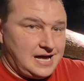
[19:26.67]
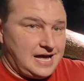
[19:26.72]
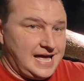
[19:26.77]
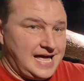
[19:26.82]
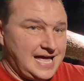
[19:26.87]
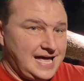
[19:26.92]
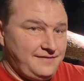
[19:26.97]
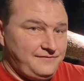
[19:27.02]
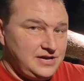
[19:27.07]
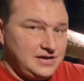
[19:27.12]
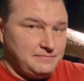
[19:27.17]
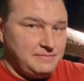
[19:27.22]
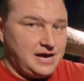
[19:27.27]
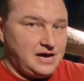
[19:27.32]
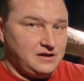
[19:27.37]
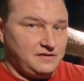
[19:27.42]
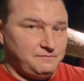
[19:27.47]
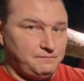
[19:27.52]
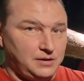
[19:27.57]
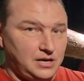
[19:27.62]
a heavy
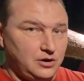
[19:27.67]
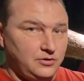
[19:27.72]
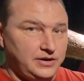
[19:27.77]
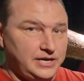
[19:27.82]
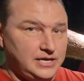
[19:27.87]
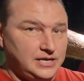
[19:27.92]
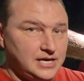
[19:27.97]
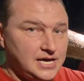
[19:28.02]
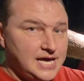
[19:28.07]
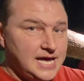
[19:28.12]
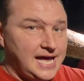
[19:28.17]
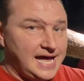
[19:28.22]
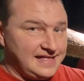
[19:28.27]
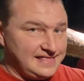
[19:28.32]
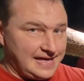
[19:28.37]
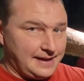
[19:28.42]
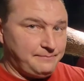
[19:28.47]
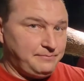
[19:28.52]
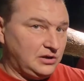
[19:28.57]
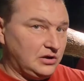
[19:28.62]
amount of bloating
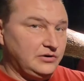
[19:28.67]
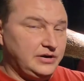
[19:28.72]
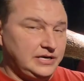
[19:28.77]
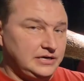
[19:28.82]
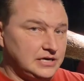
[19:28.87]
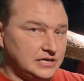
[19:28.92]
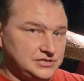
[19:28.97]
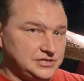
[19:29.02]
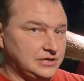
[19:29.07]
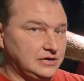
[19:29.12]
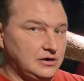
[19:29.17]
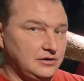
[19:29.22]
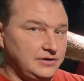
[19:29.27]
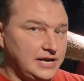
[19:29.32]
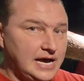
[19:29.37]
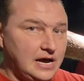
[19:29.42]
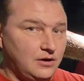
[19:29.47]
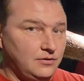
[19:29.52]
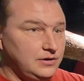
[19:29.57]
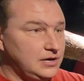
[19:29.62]
and that bloating doesn't go
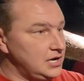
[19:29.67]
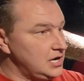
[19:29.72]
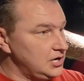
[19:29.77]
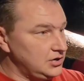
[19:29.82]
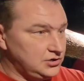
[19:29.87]
down,